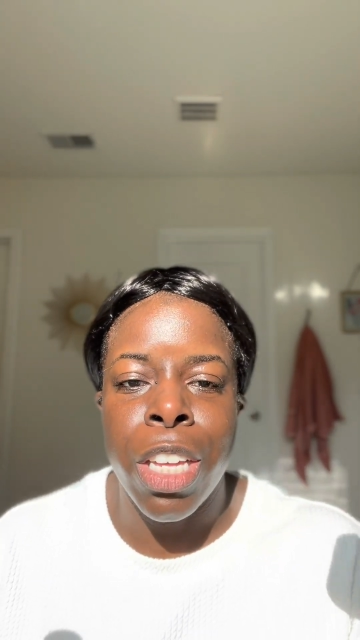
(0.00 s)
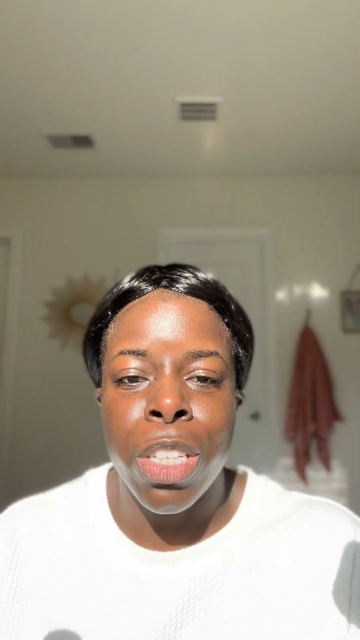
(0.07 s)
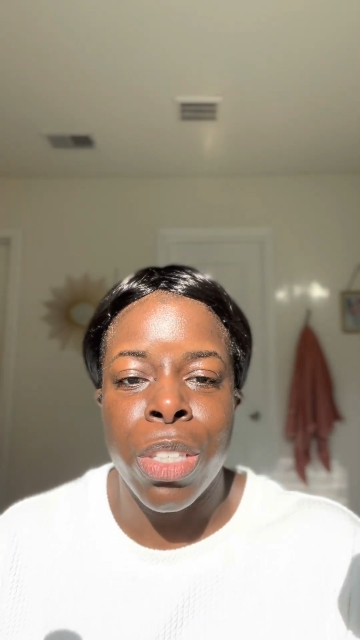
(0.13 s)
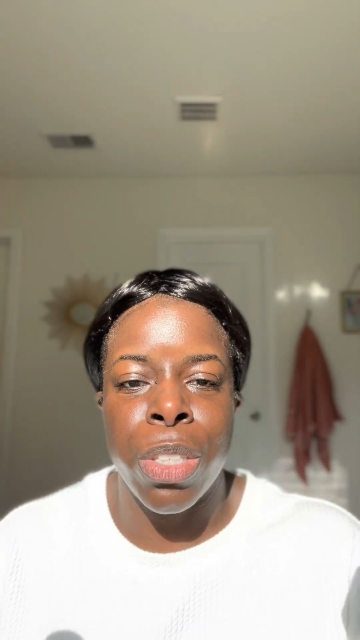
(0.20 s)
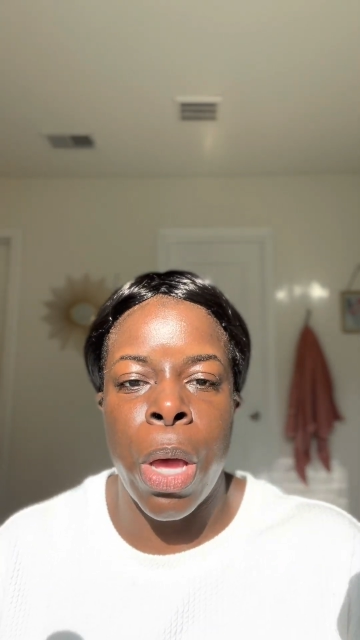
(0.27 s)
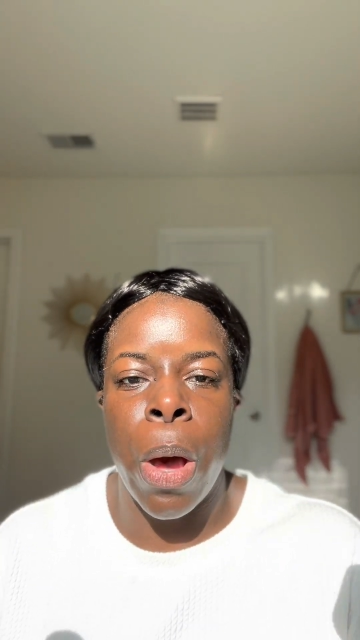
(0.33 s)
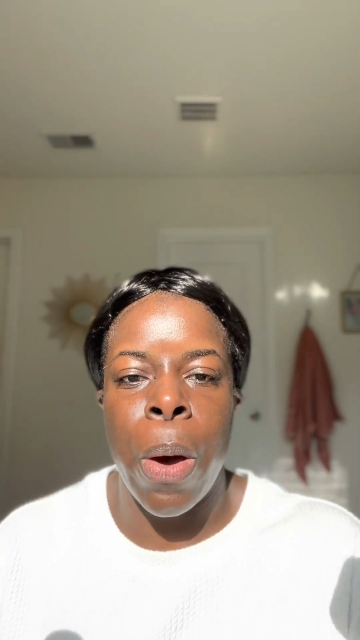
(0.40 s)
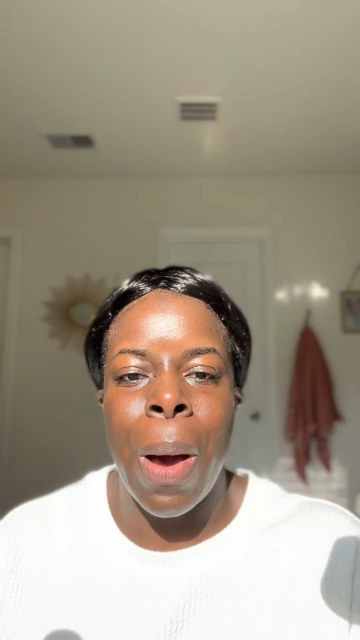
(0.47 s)

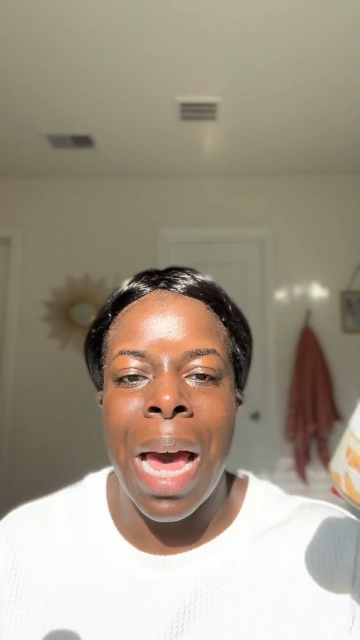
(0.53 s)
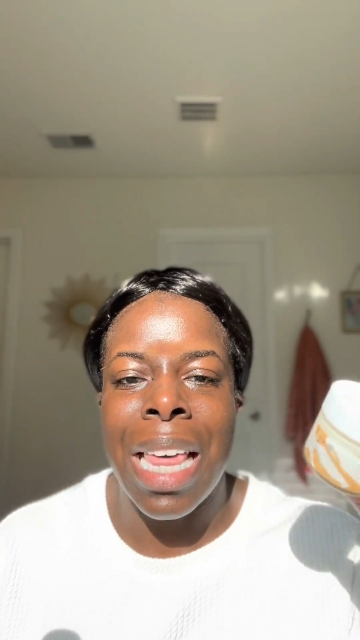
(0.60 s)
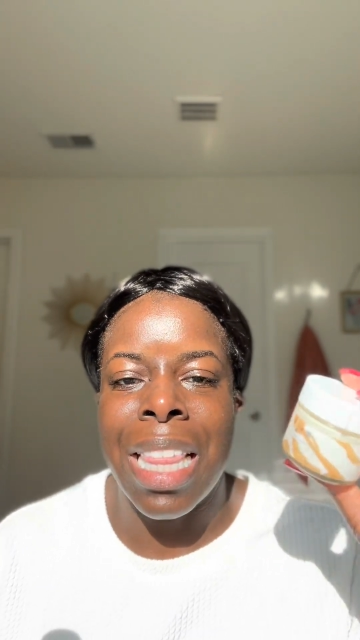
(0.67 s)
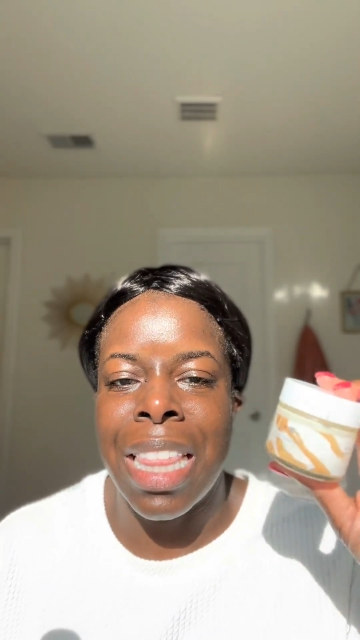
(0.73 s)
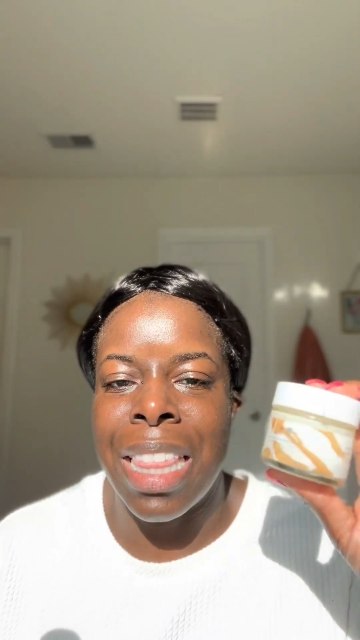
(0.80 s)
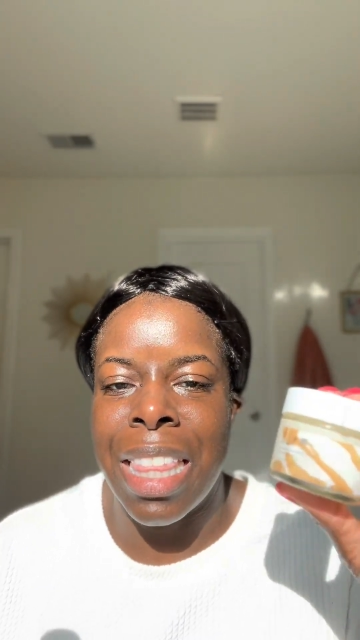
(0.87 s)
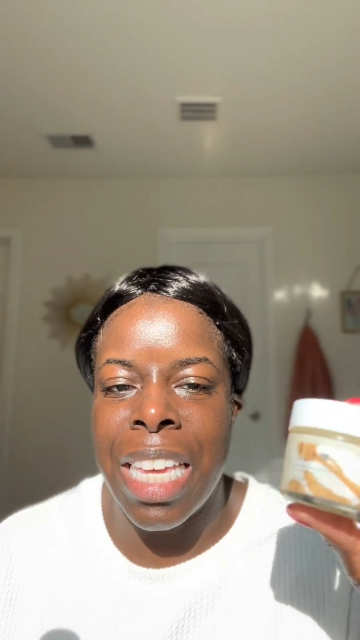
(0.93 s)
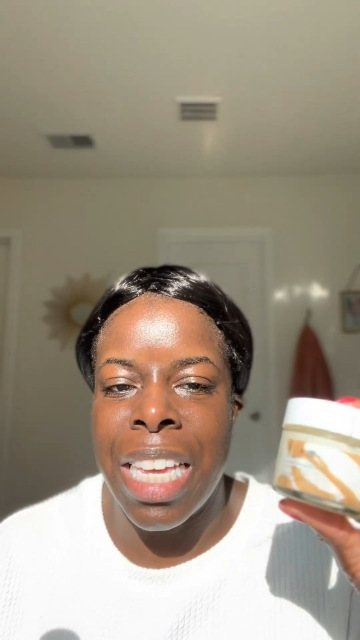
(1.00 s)
So
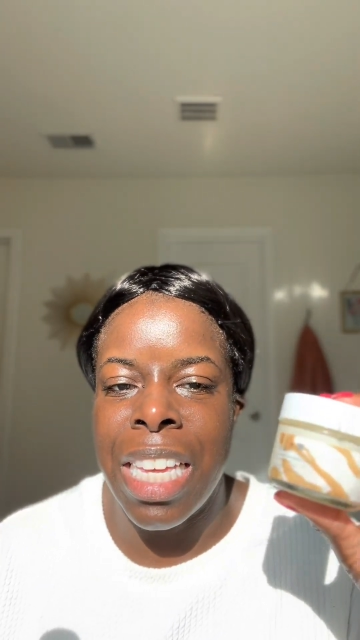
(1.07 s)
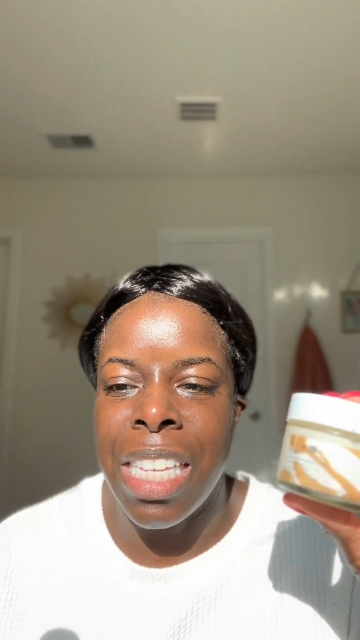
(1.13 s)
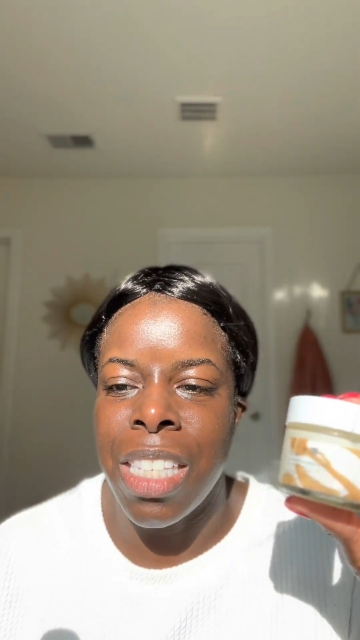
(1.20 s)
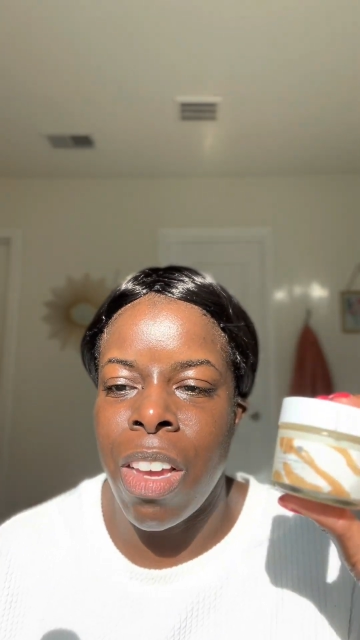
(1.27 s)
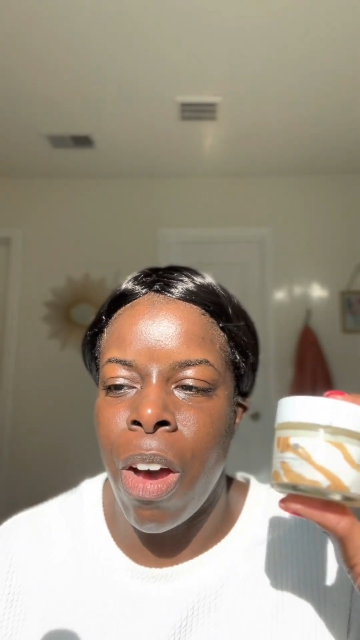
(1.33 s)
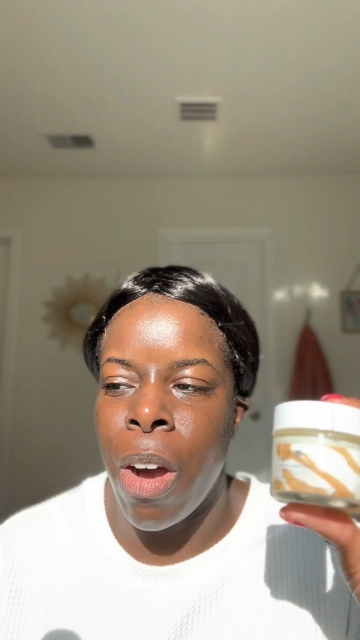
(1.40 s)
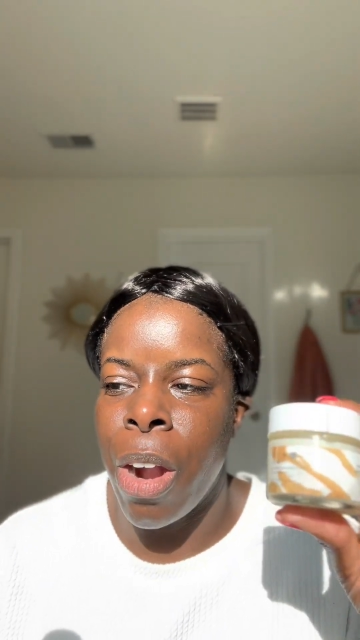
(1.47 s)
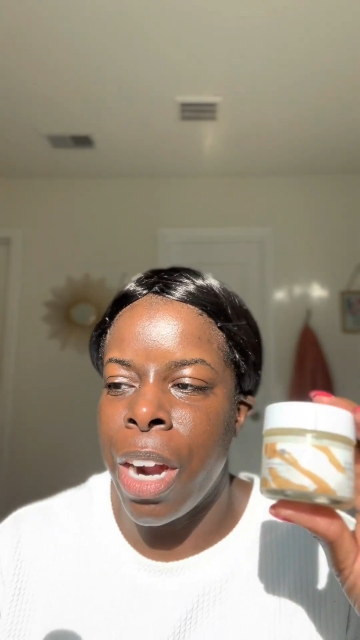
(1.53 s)
these
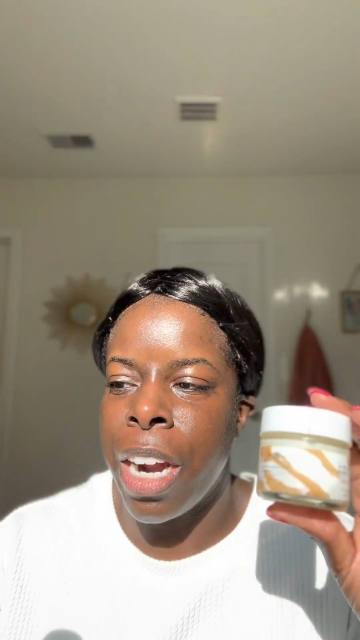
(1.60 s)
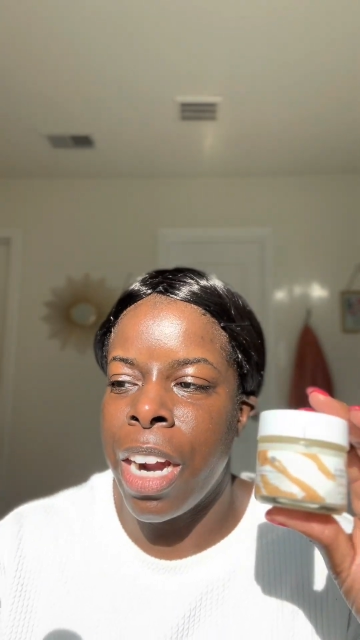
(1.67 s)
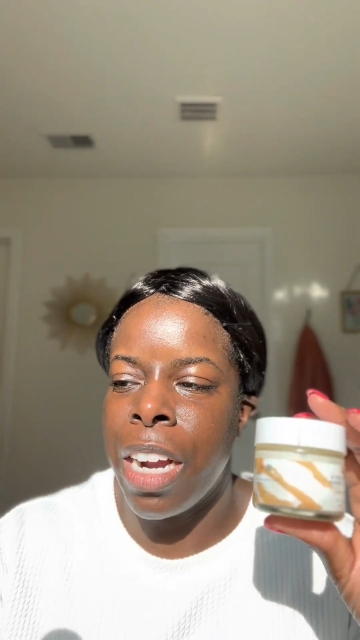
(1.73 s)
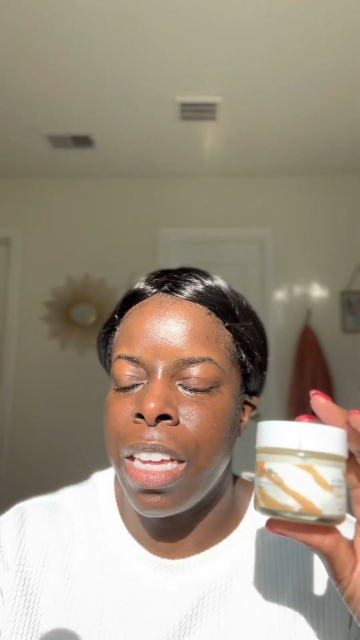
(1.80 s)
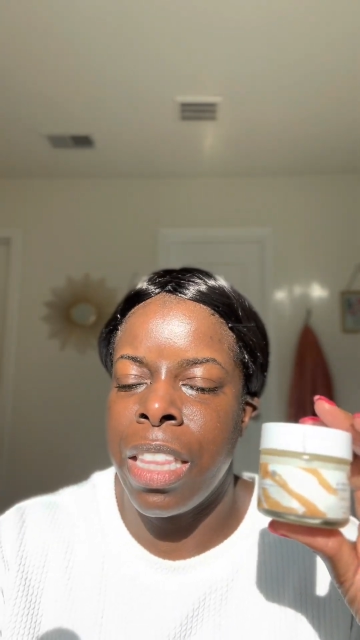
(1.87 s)
are